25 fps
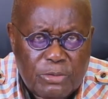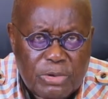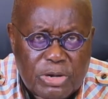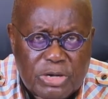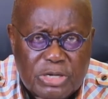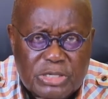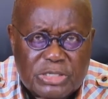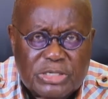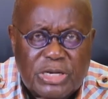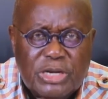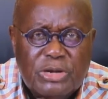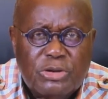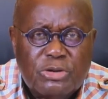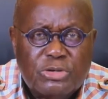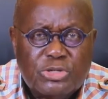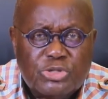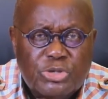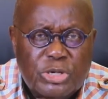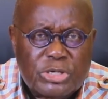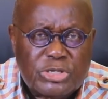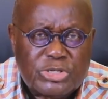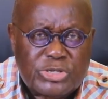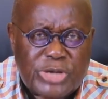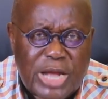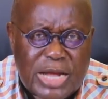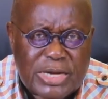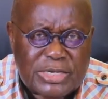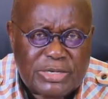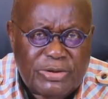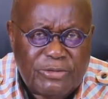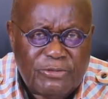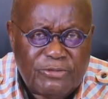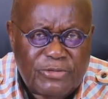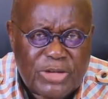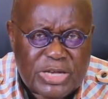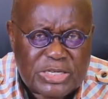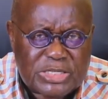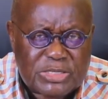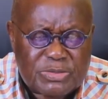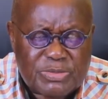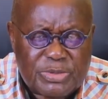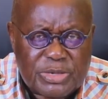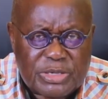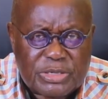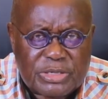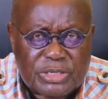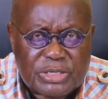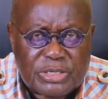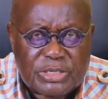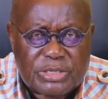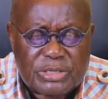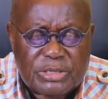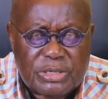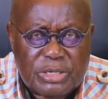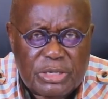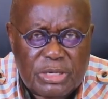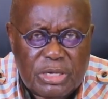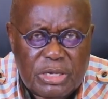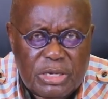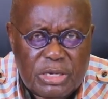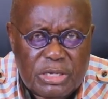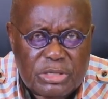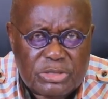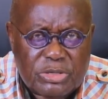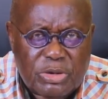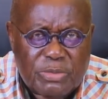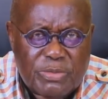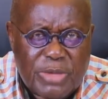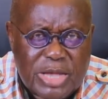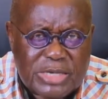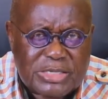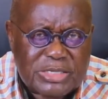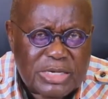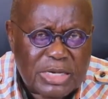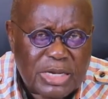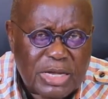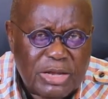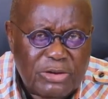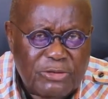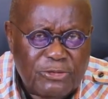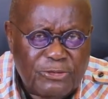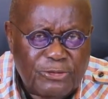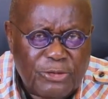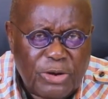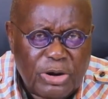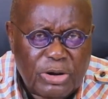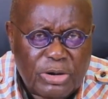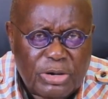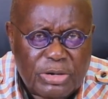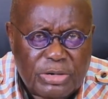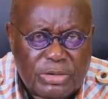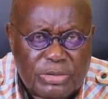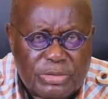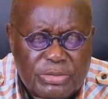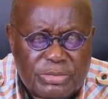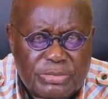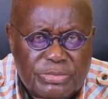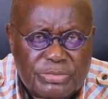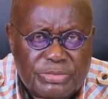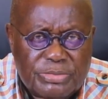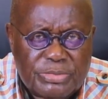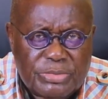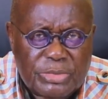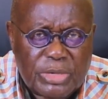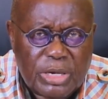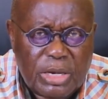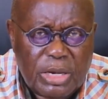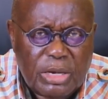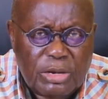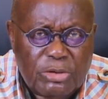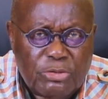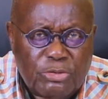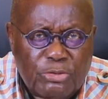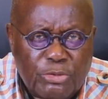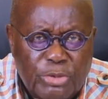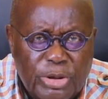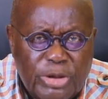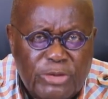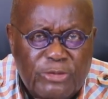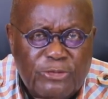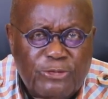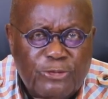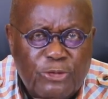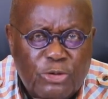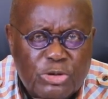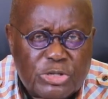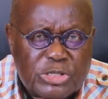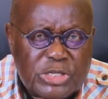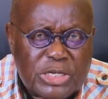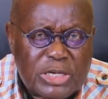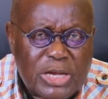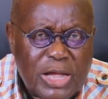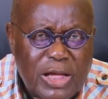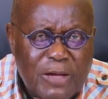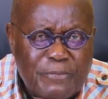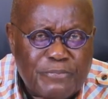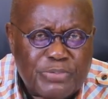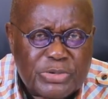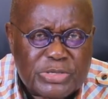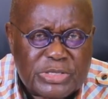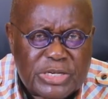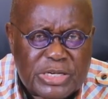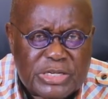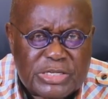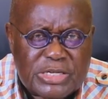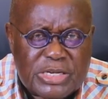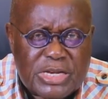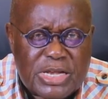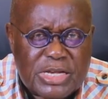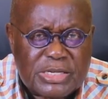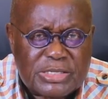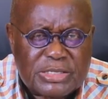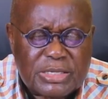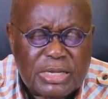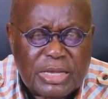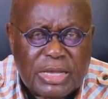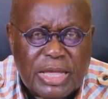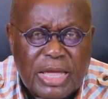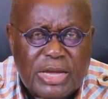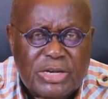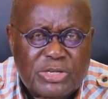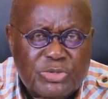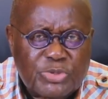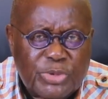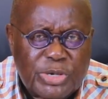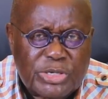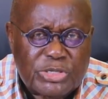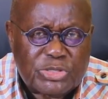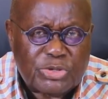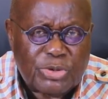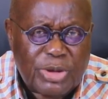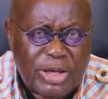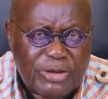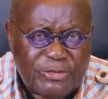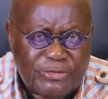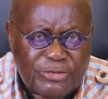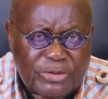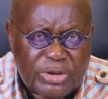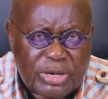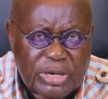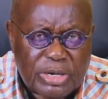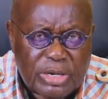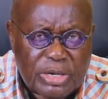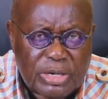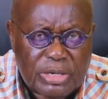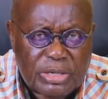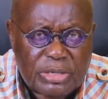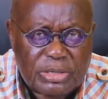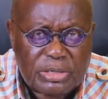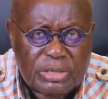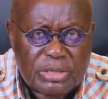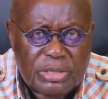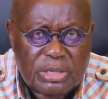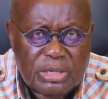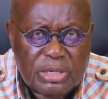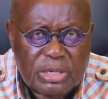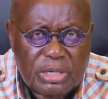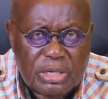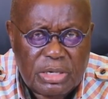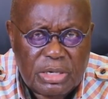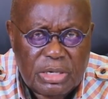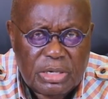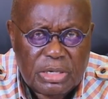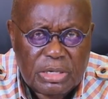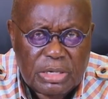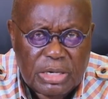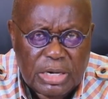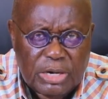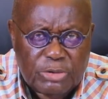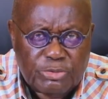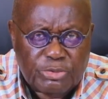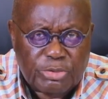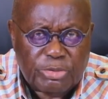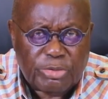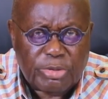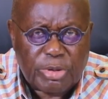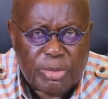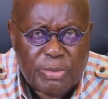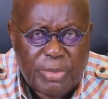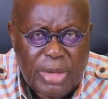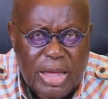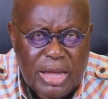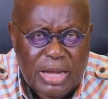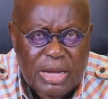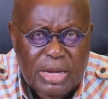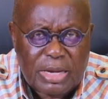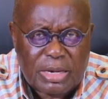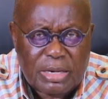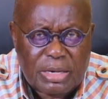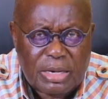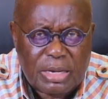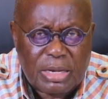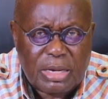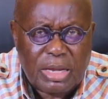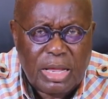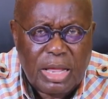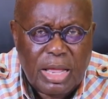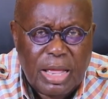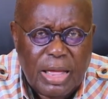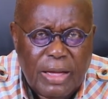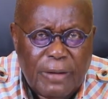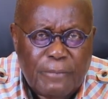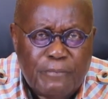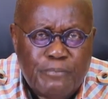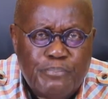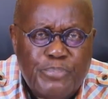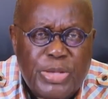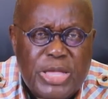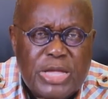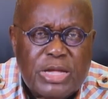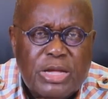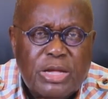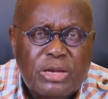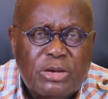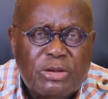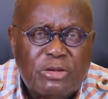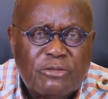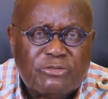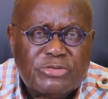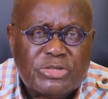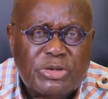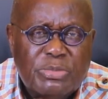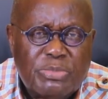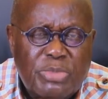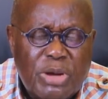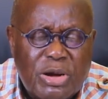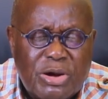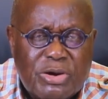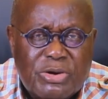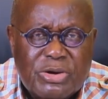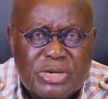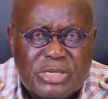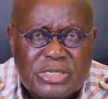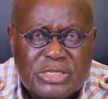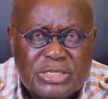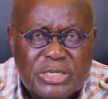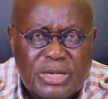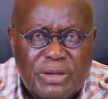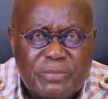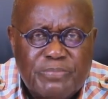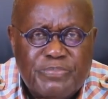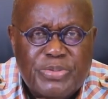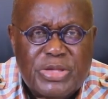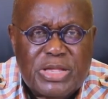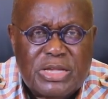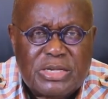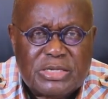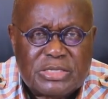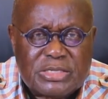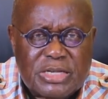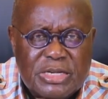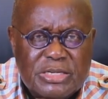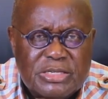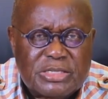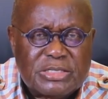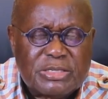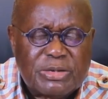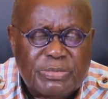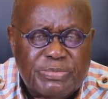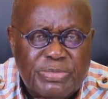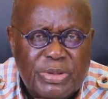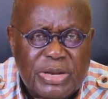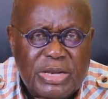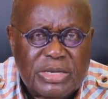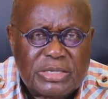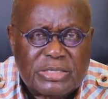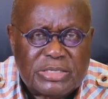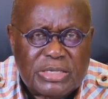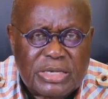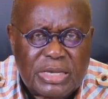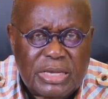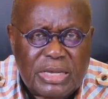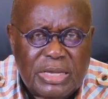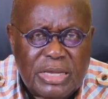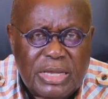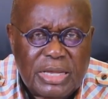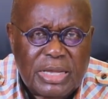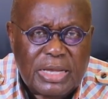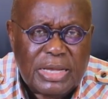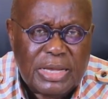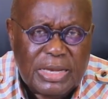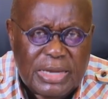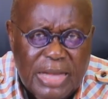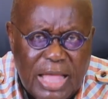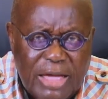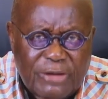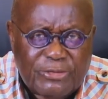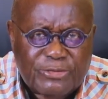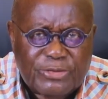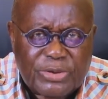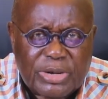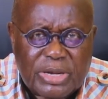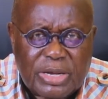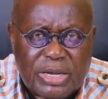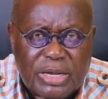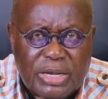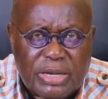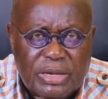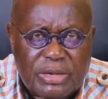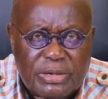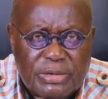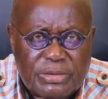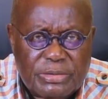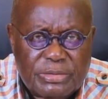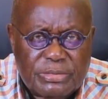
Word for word: We continue to attract investments, domestic and foreign, reinforcing our position as the gateway to Africa and will remain a beacon of democracy, peace, and stability in Africa.